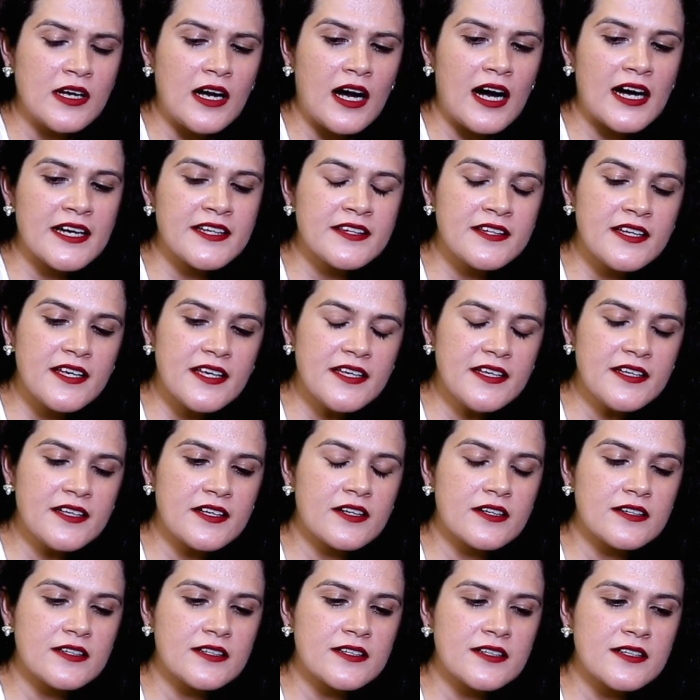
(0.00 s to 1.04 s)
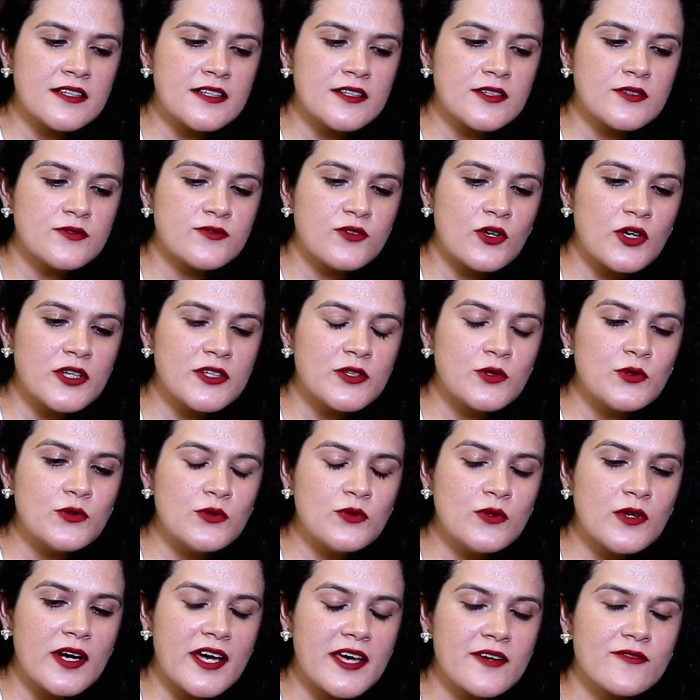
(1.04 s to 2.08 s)
I think for
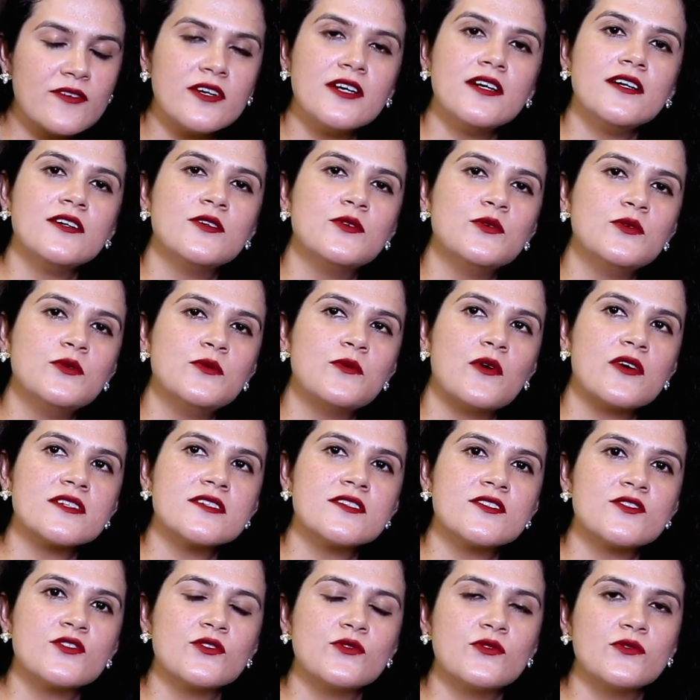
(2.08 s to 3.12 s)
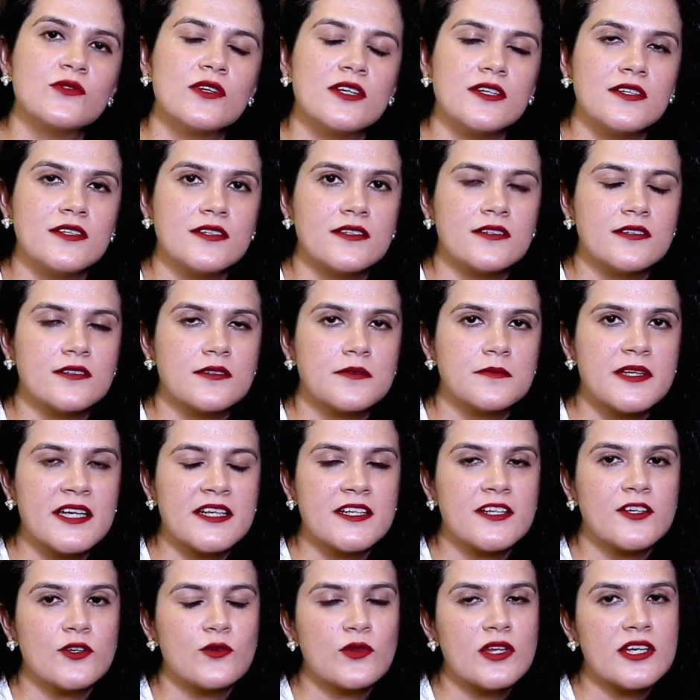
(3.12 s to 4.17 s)
whoever who wants to
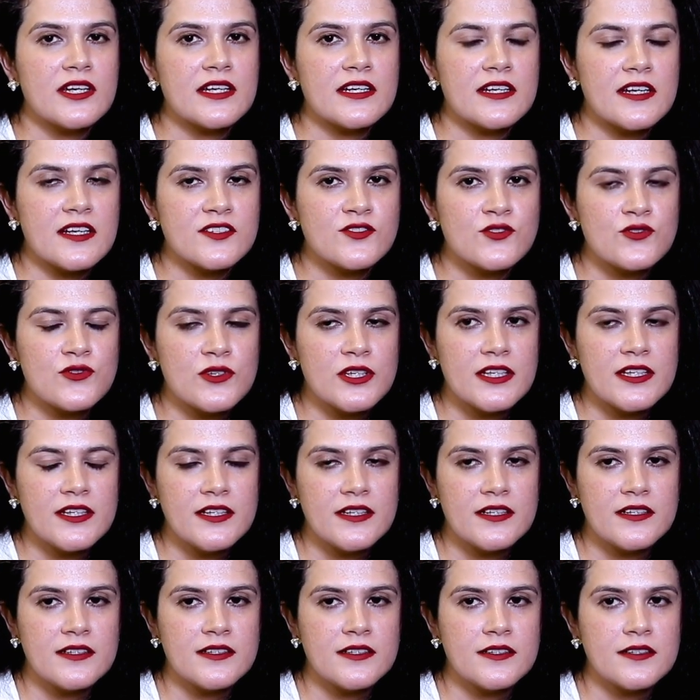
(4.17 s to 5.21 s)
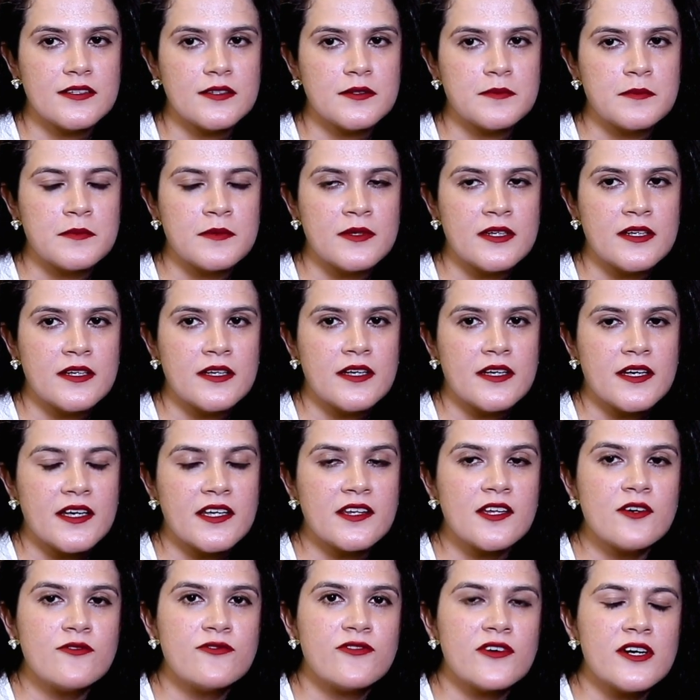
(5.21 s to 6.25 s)
get into the industry,
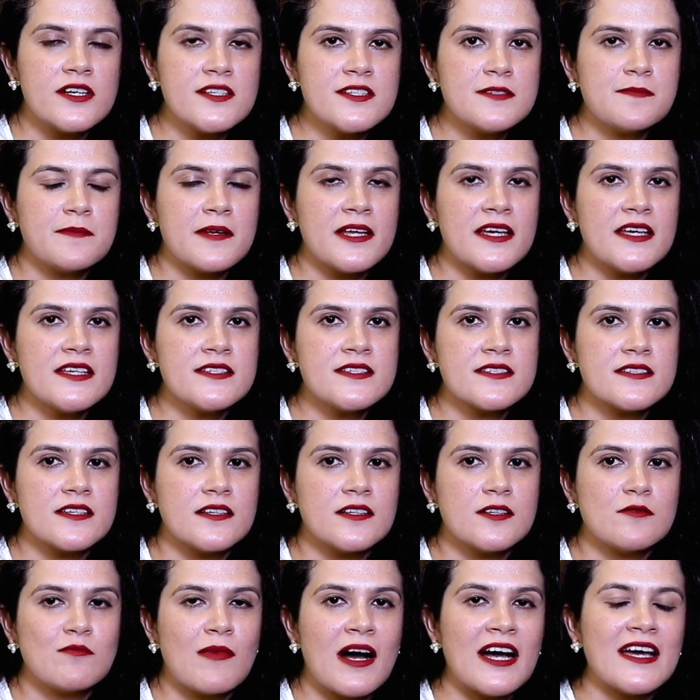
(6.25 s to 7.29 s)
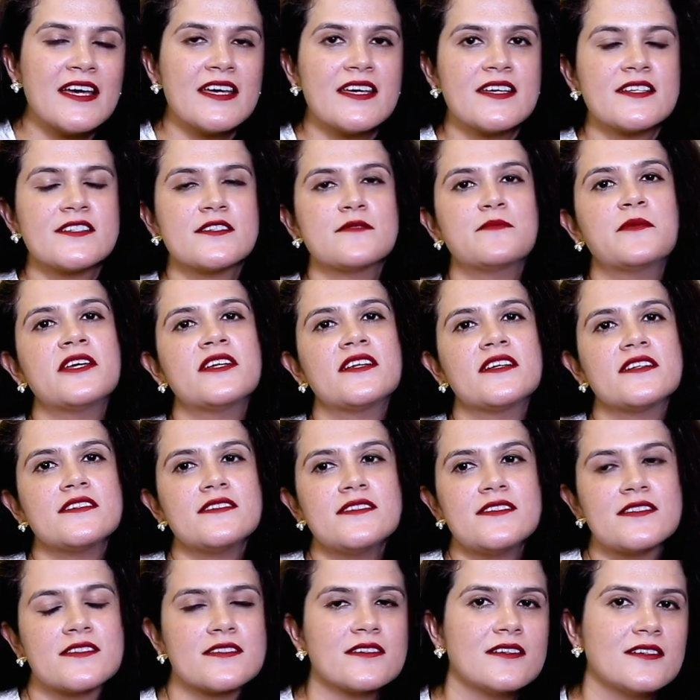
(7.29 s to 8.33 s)
in the first place, my
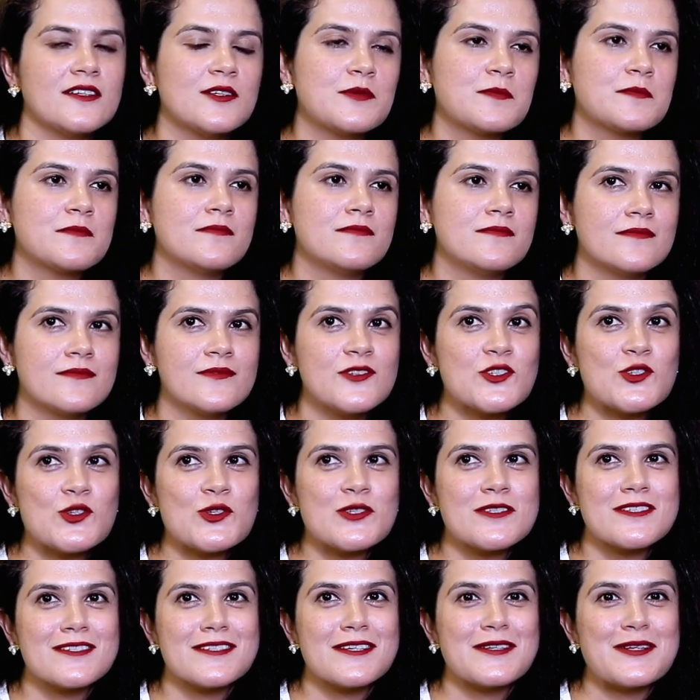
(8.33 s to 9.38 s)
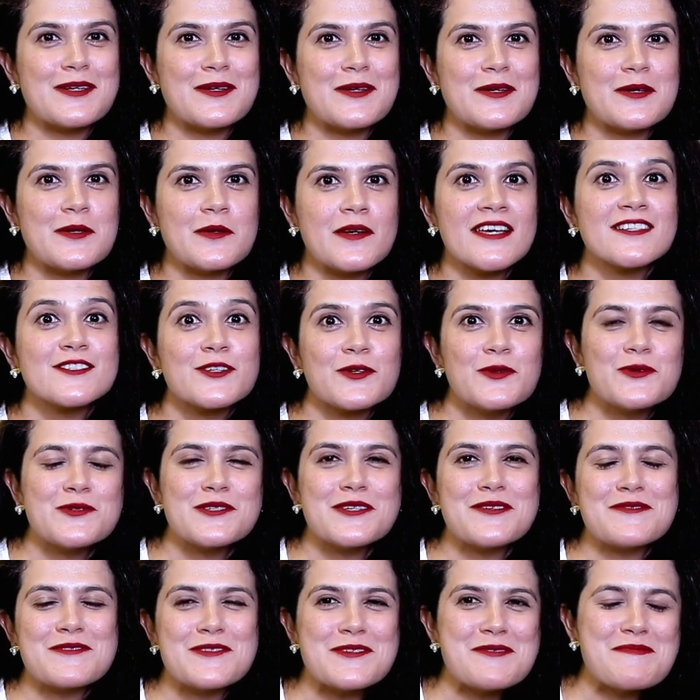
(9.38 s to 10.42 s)
experience, which is
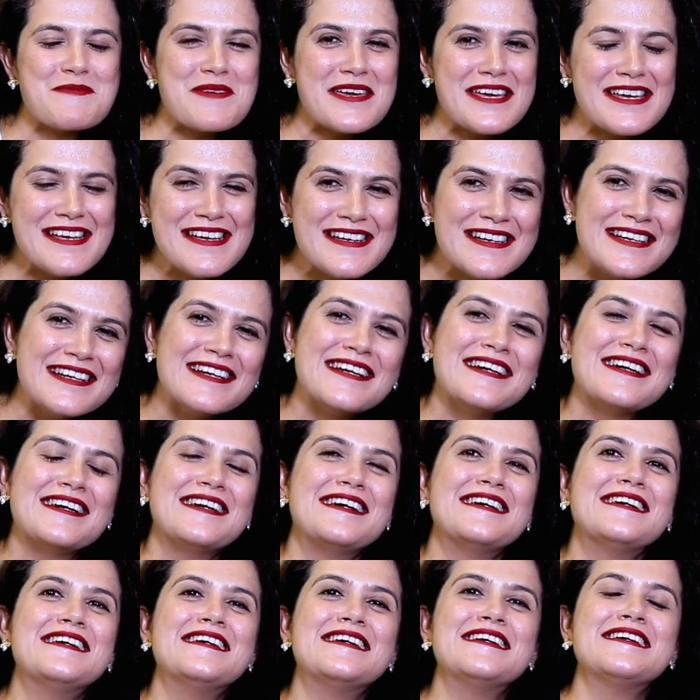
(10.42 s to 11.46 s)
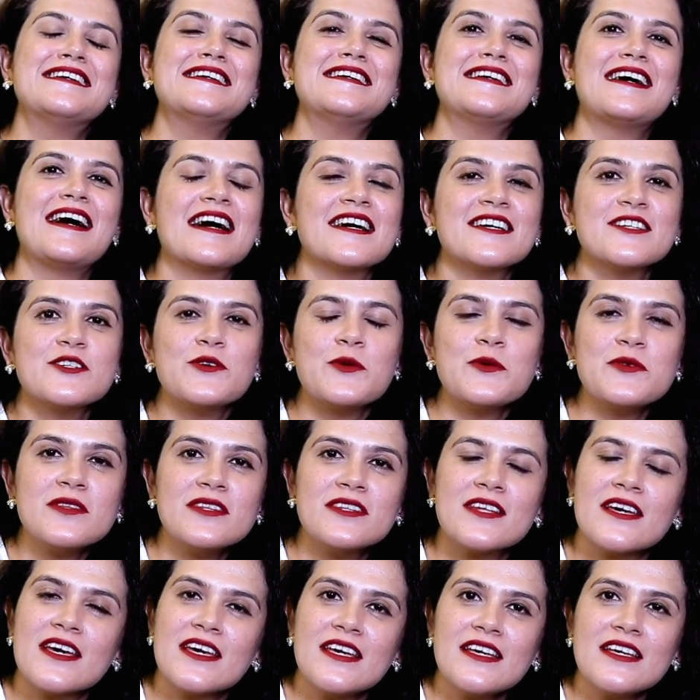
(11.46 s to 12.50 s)
exclusive to me, I
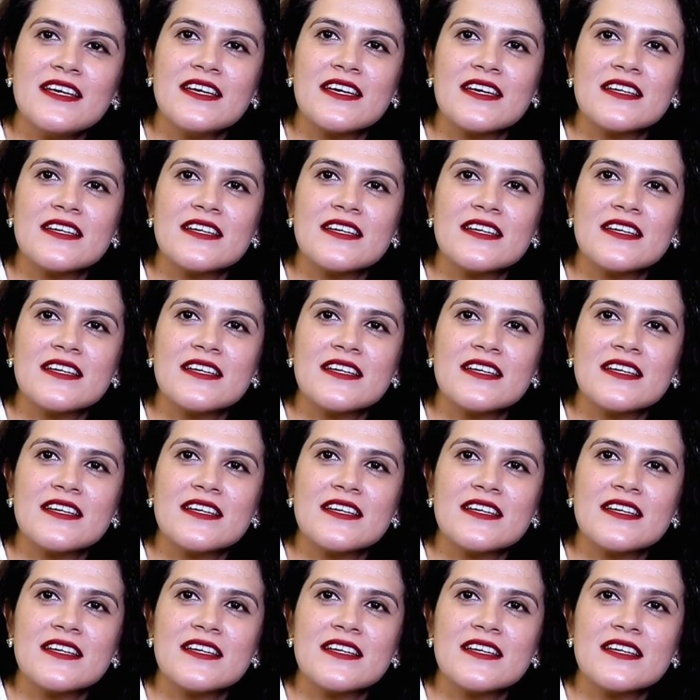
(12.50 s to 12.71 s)
don't think